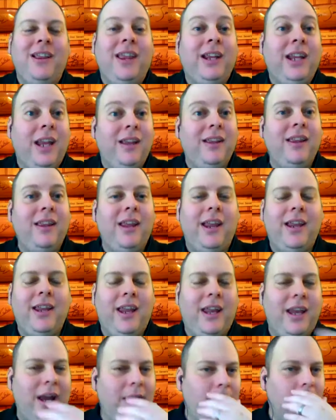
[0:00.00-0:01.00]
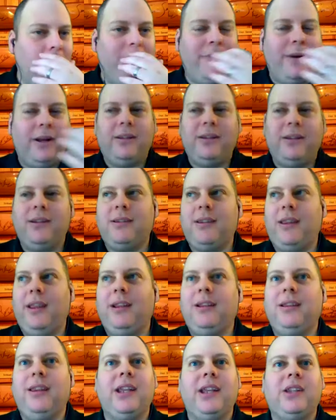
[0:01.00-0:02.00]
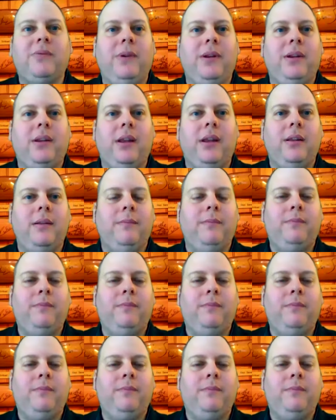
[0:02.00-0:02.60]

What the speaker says: Like, and I wrote about this like last week,